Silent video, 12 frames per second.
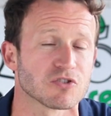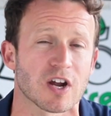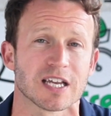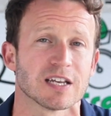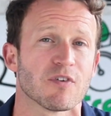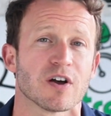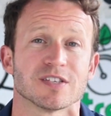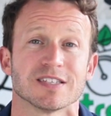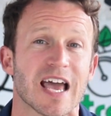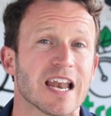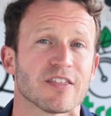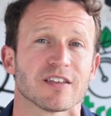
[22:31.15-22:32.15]
tracking
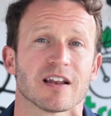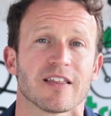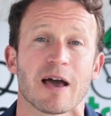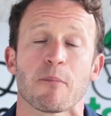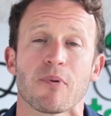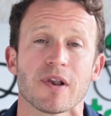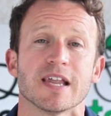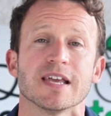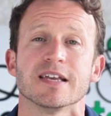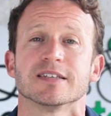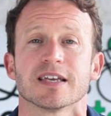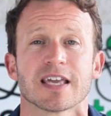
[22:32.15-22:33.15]
devices, anything like that,
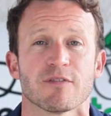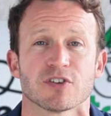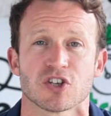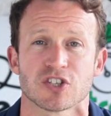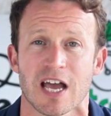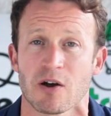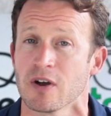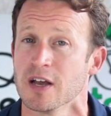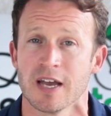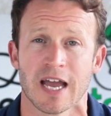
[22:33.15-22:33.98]
please give us a shout,